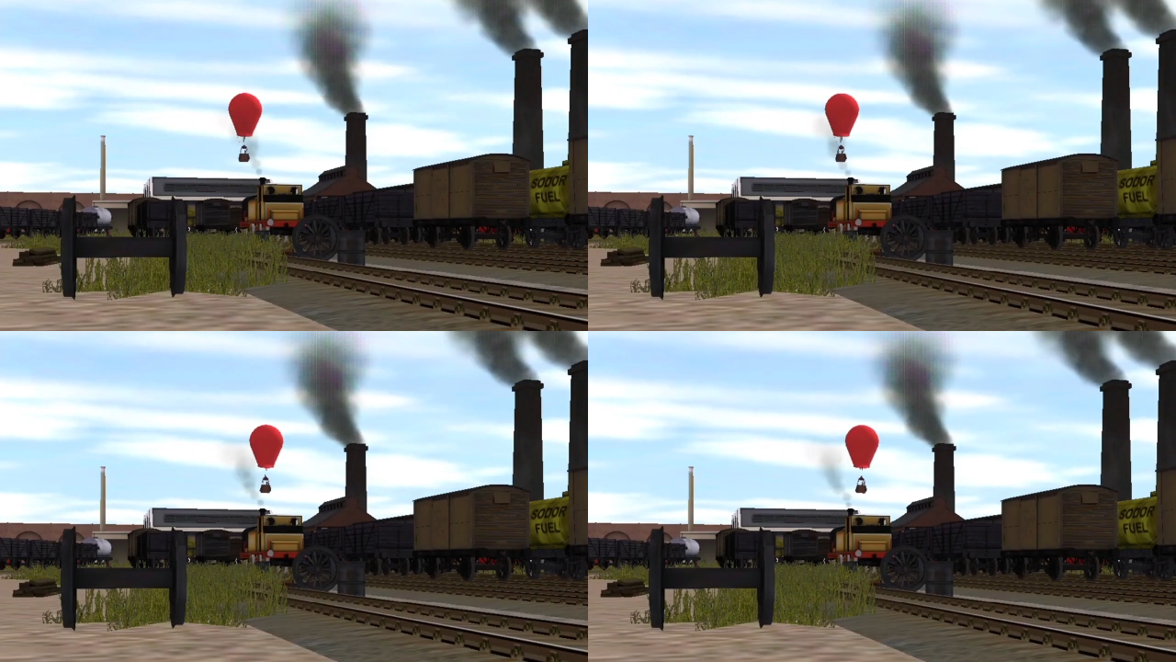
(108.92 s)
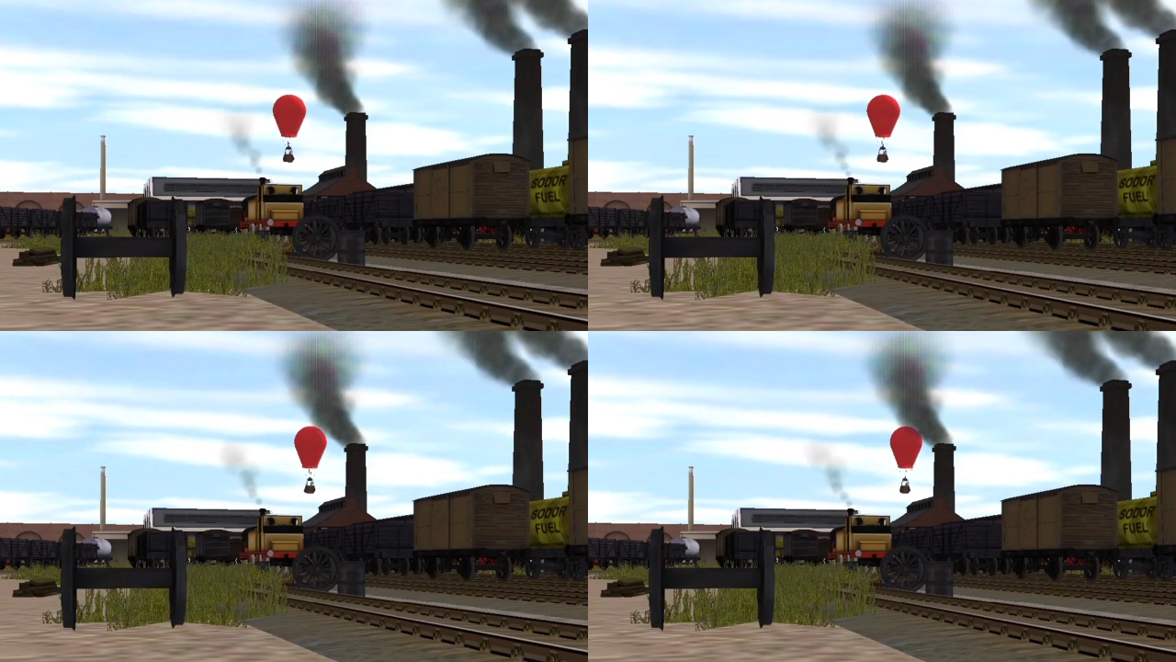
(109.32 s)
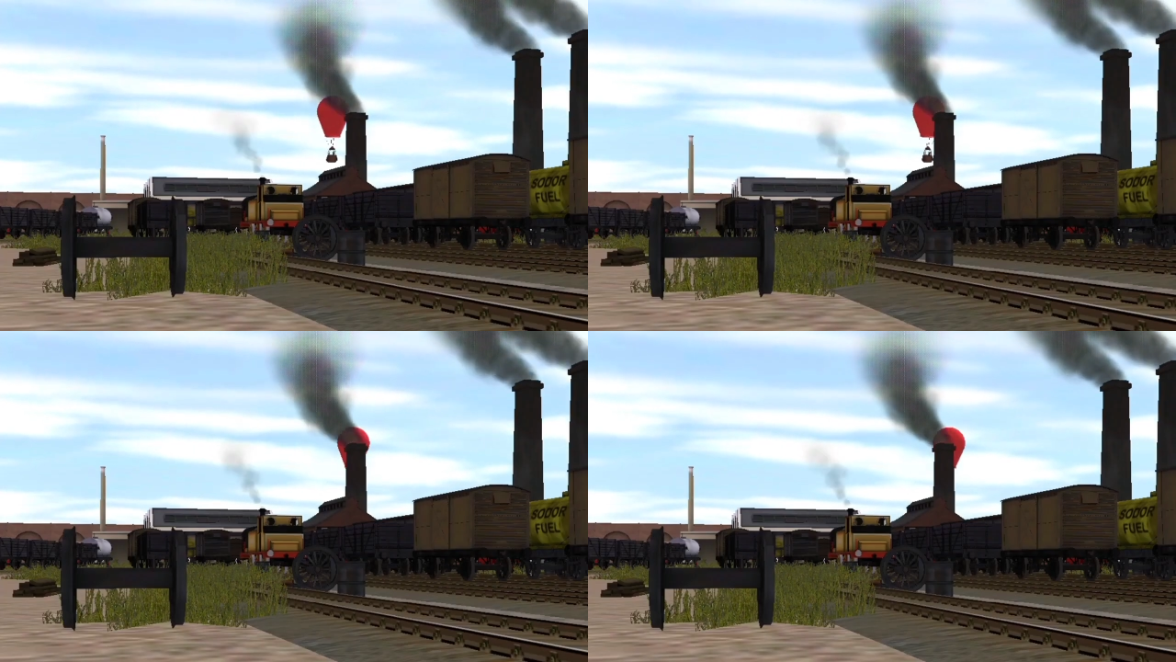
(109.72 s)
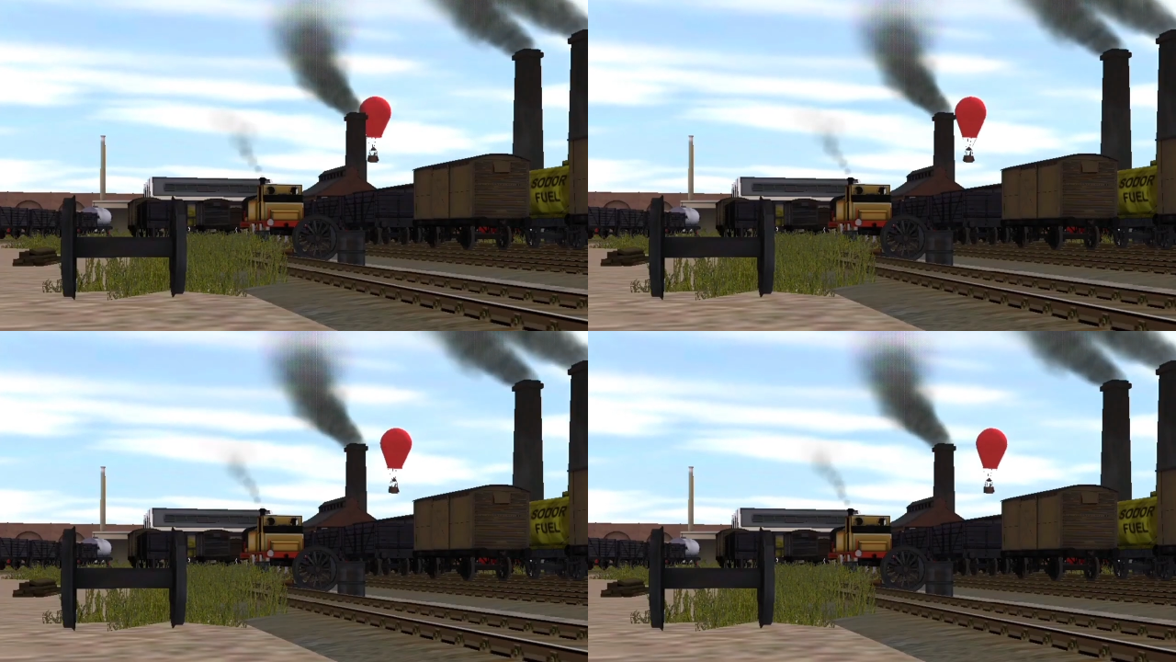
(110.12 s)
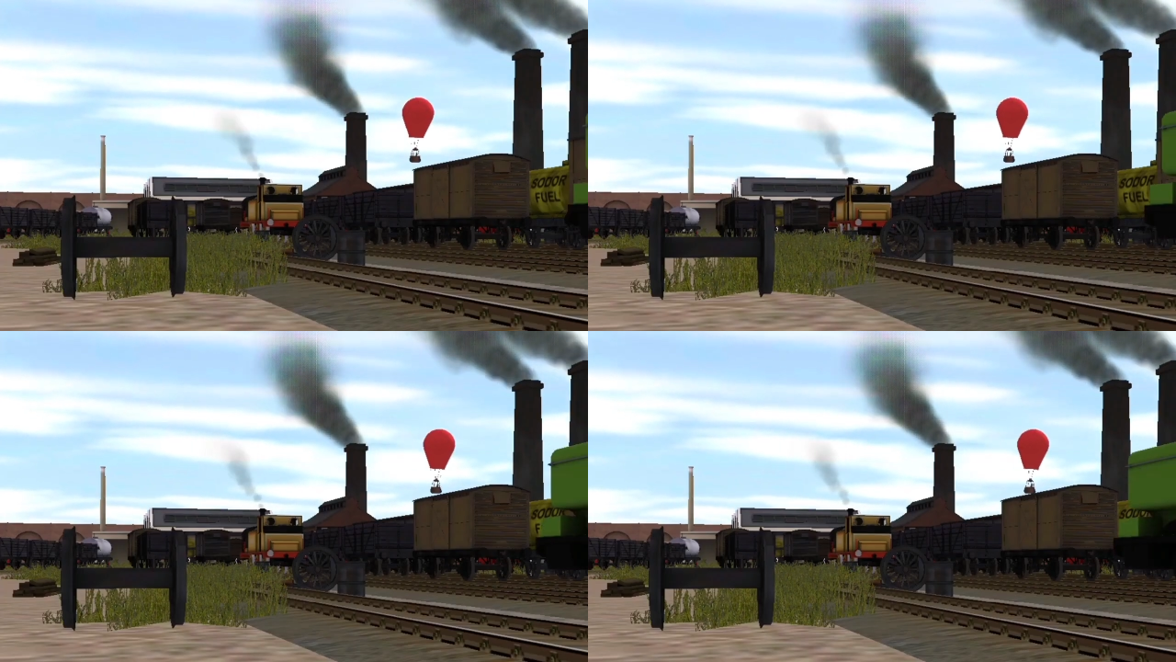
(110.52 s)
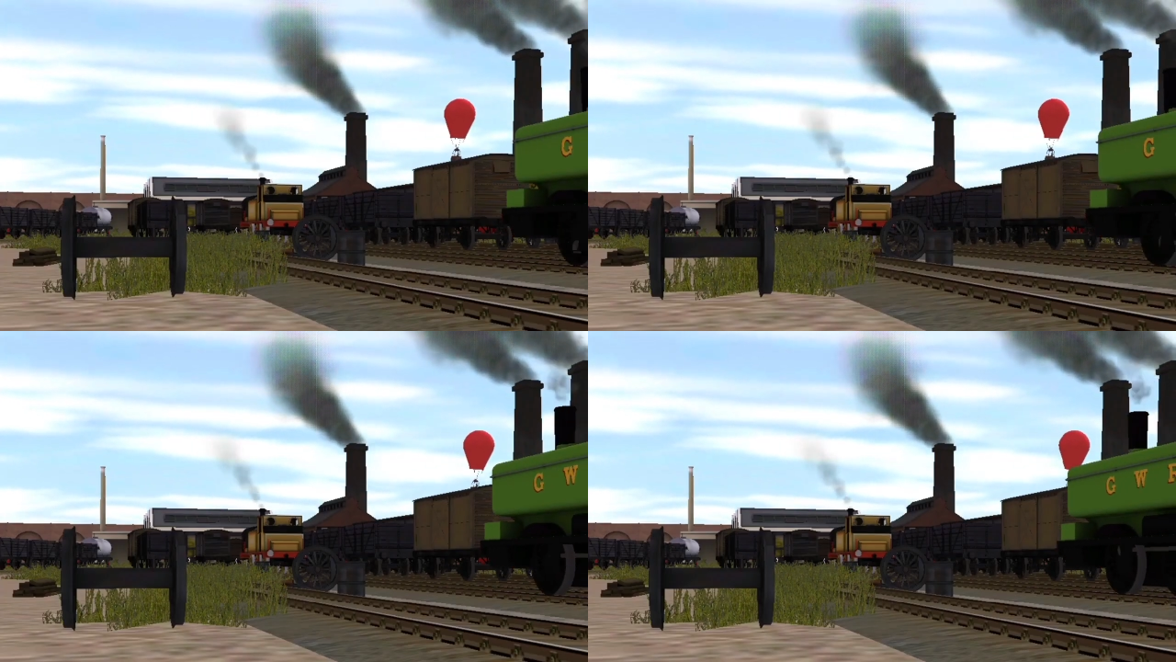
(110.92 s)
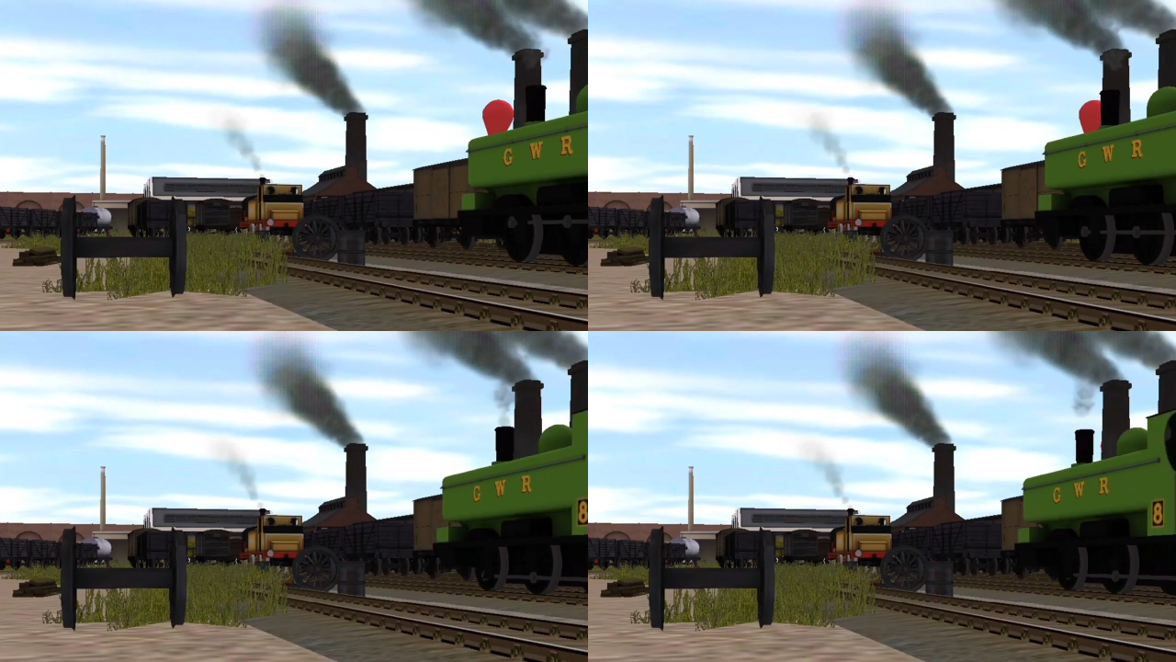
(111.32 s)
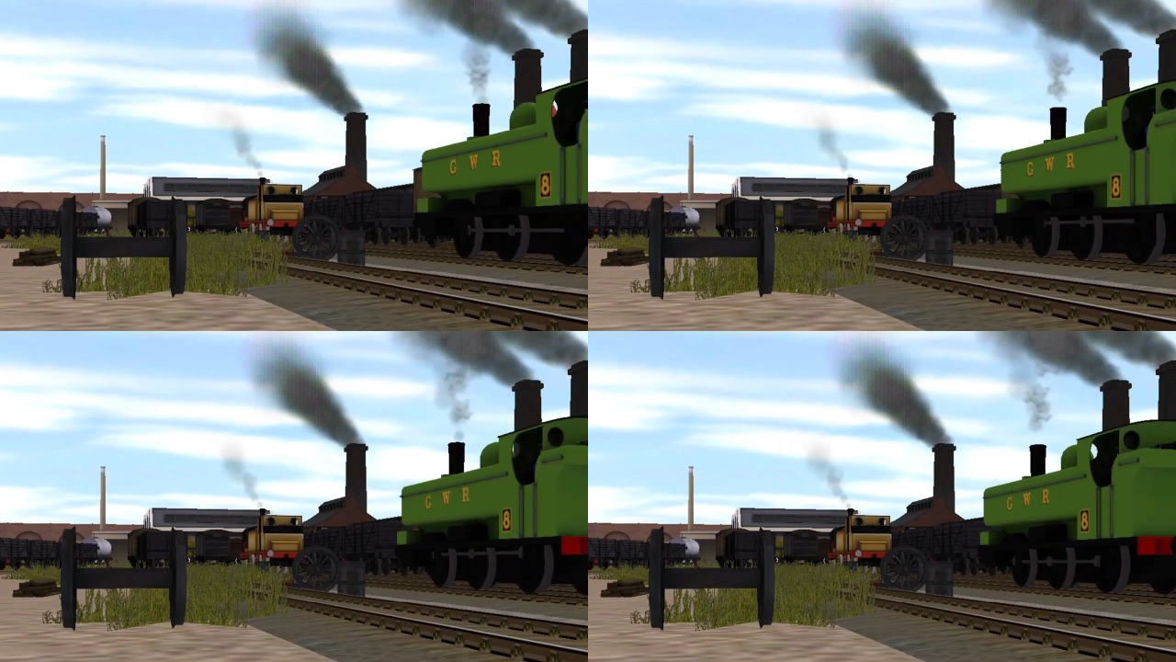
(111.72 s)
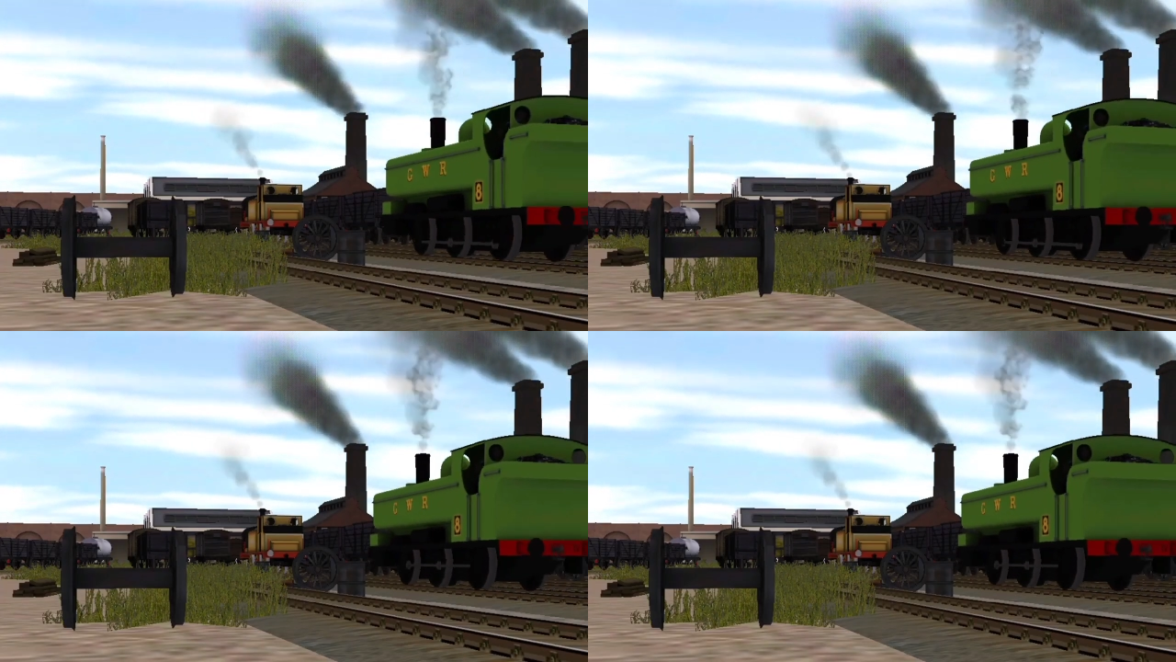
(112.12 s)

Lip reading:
No face is visible, so there are no lips to read.